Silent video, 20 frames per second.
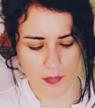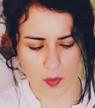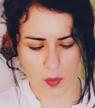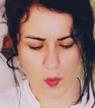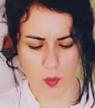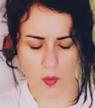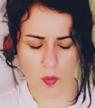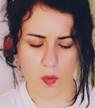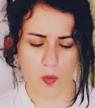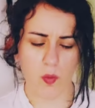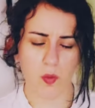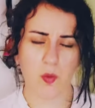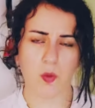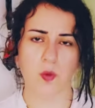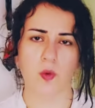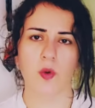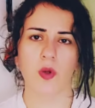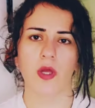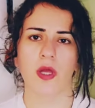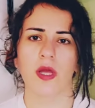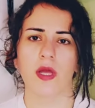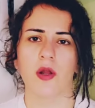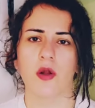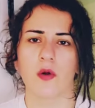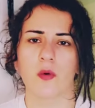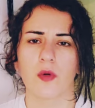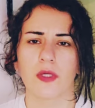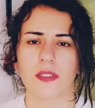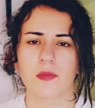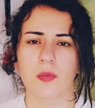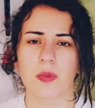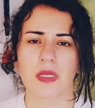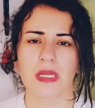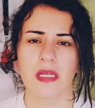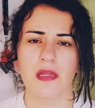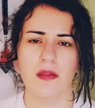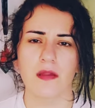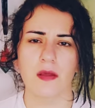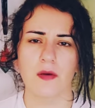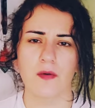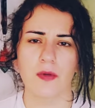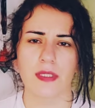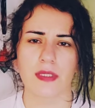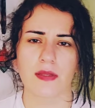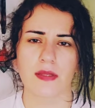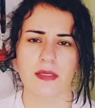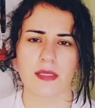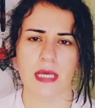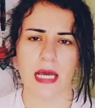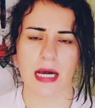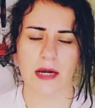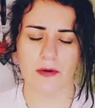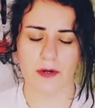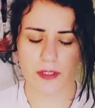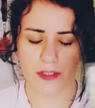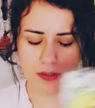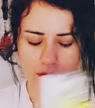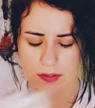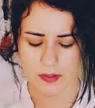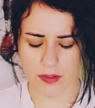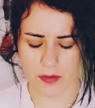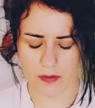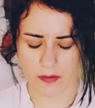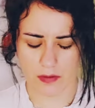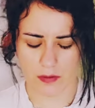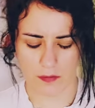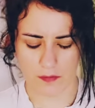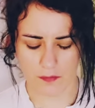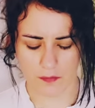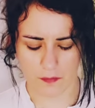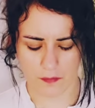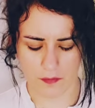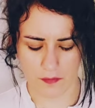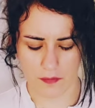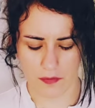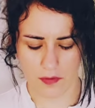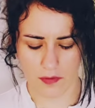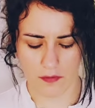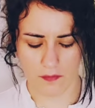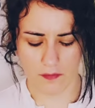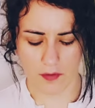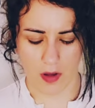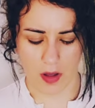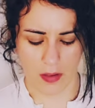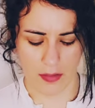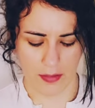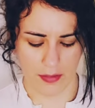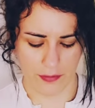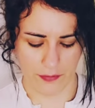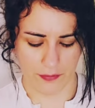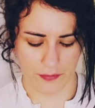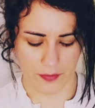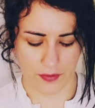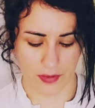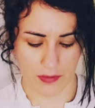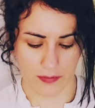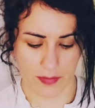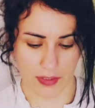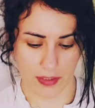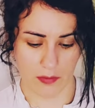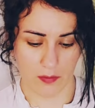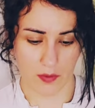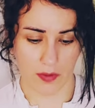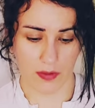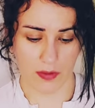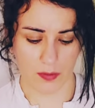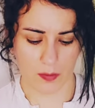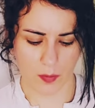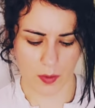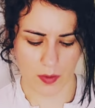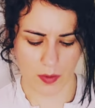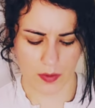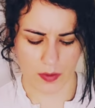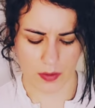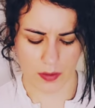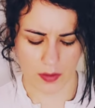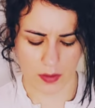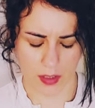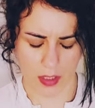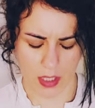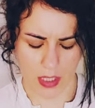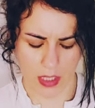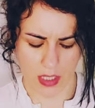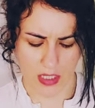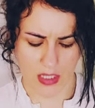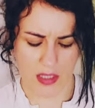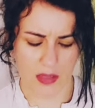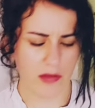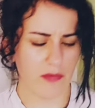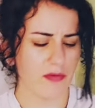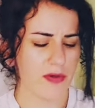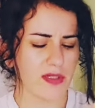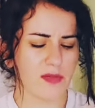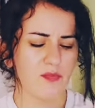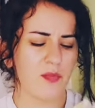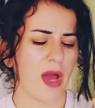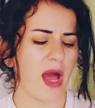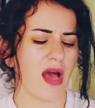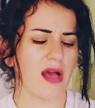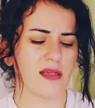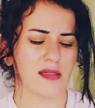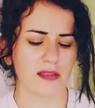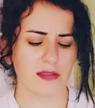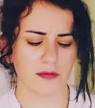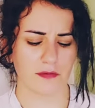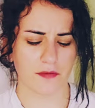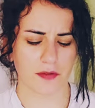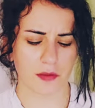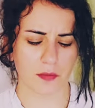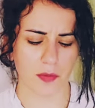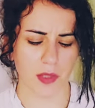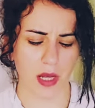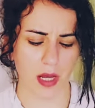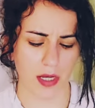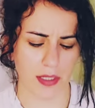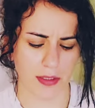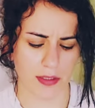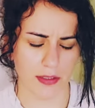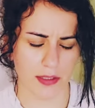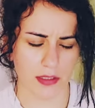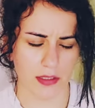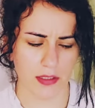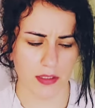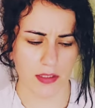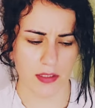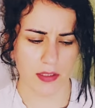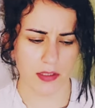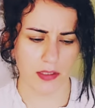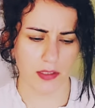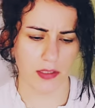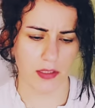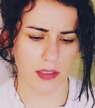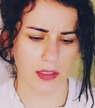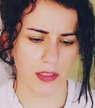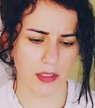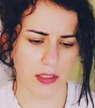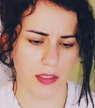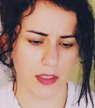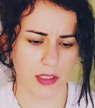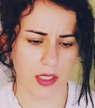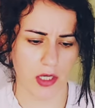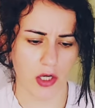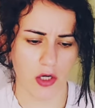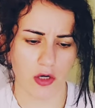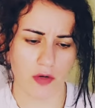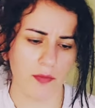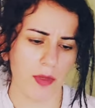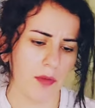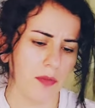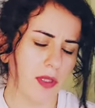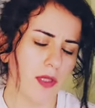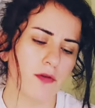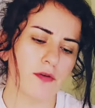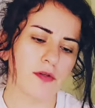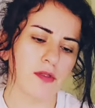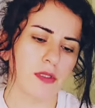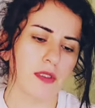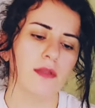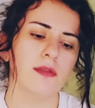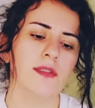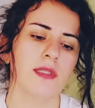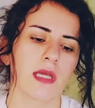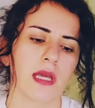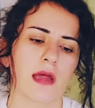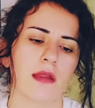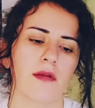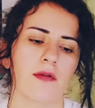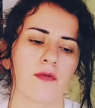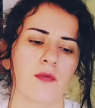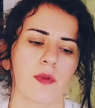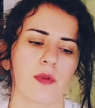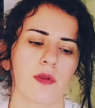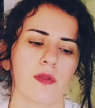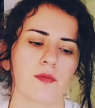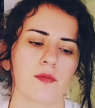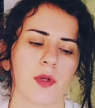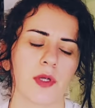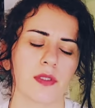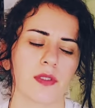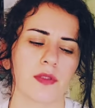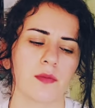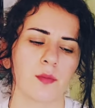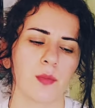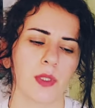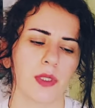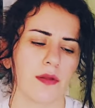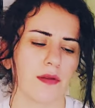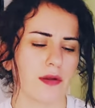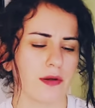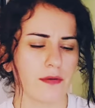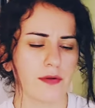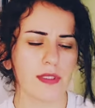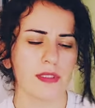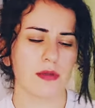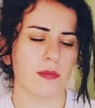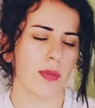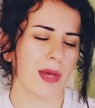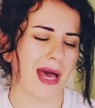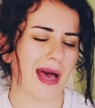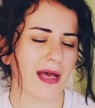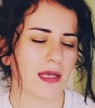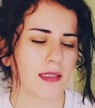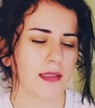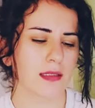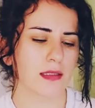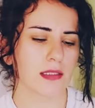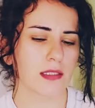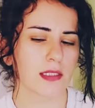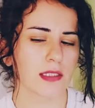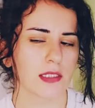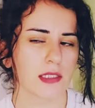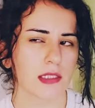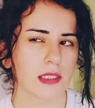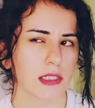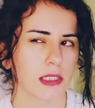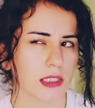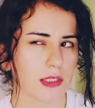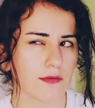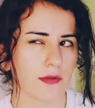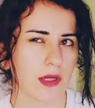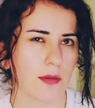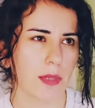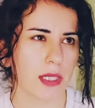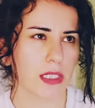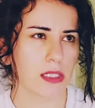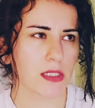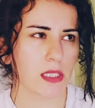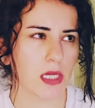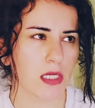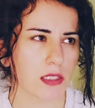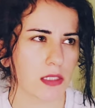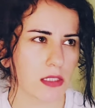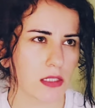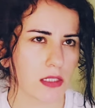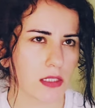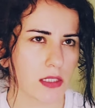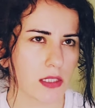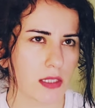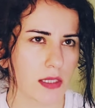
Ooh, what's beneath you is the Tower. So you've gone through something with this person. there is past of some kind. Or maybe you're still together with this person, but there is a past, if that makes sense.